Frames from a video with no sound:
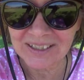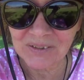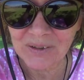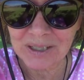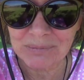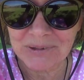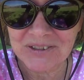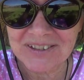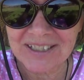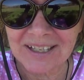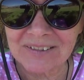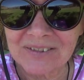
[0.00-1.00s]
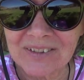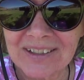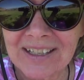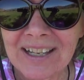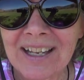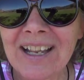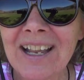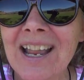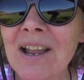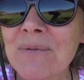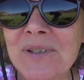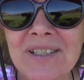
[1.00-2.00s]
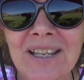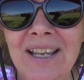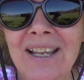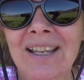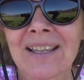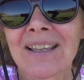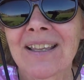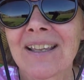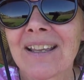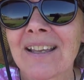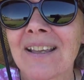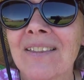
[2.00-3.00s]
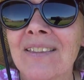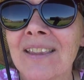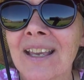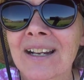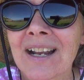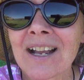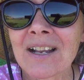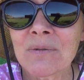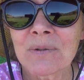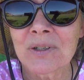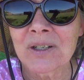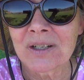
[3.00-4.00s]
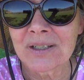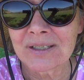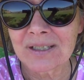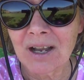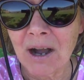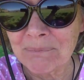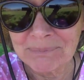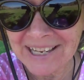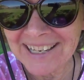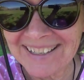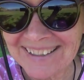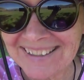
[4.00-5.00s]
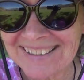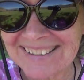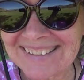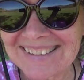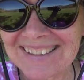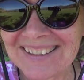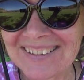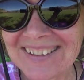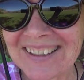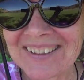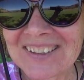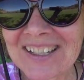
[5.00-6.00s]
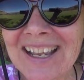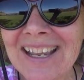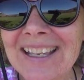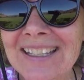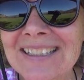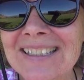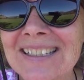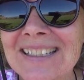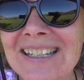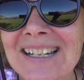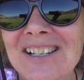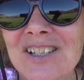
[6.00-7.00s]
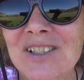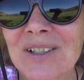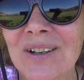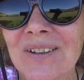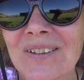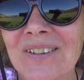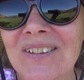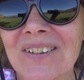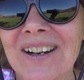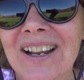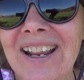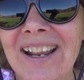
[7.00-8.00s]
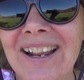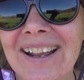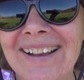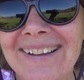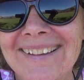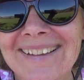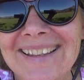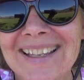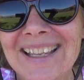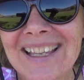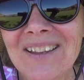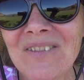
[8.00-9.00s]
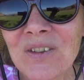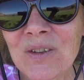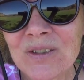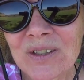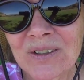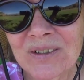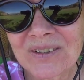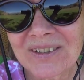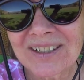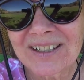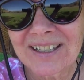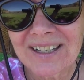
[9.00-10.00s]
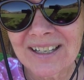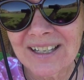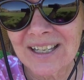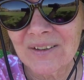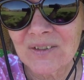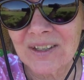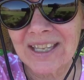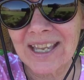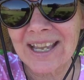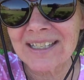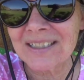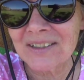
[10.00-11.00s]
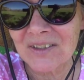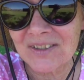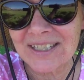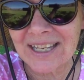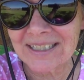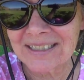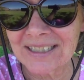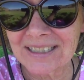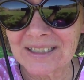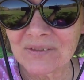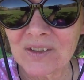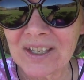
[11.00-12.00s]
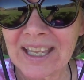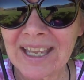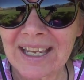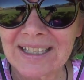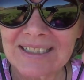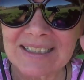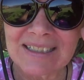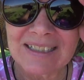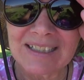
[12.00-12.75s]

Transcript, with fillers: incredible stuff. I would say that I was amazed, you know. And so if you can't understand it, if you can't,